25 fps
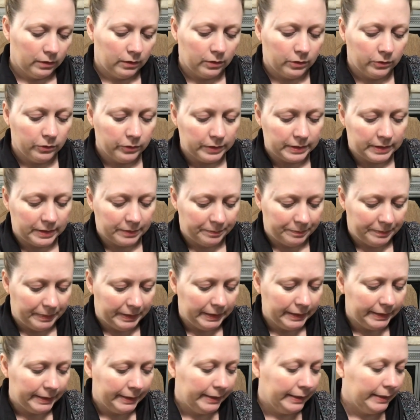Oh, it's a
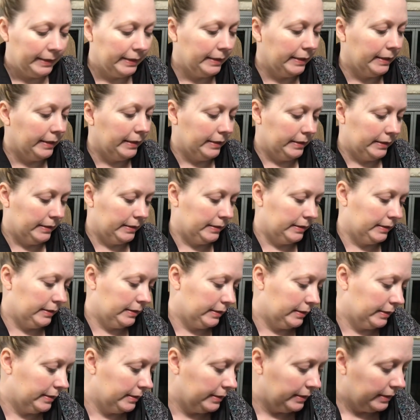big kitty.
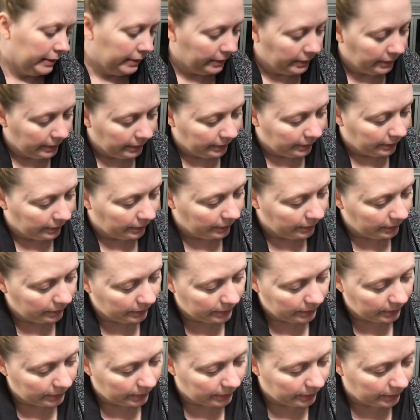
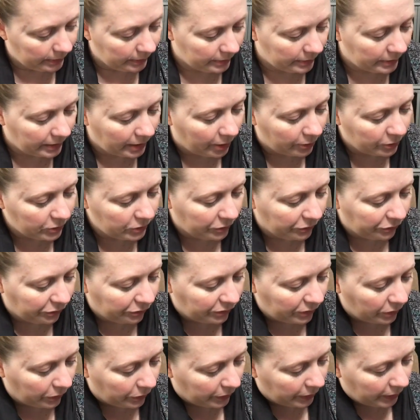This is House of
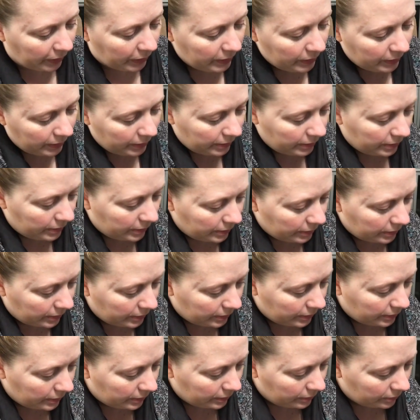Floyd.
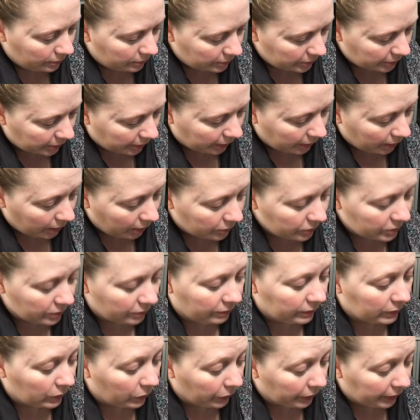Sorry, House
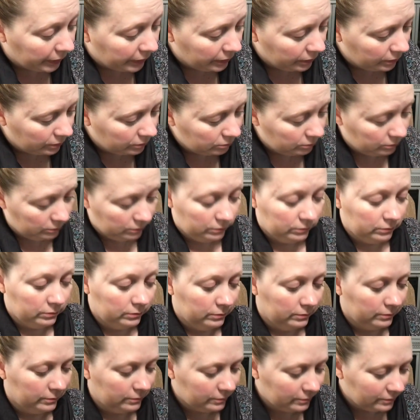of Lloyd.
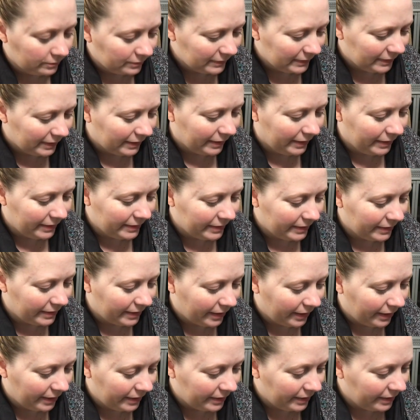
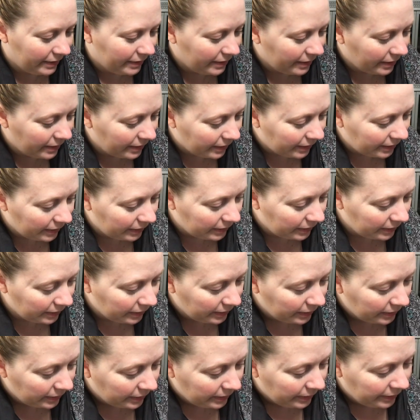1989.
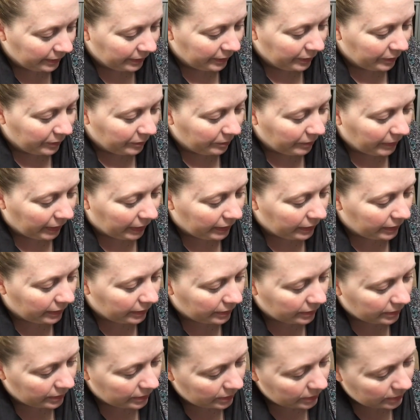Made
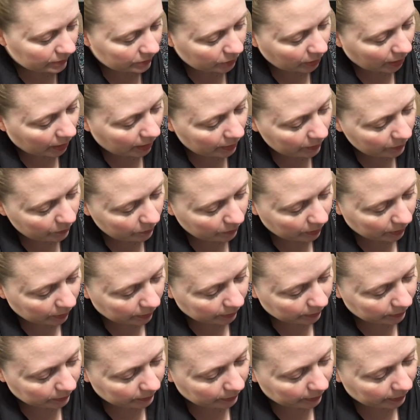in
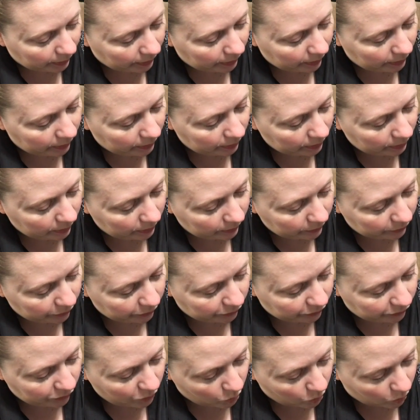Taiwan,
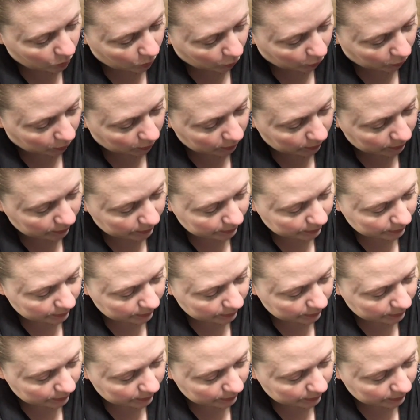N4.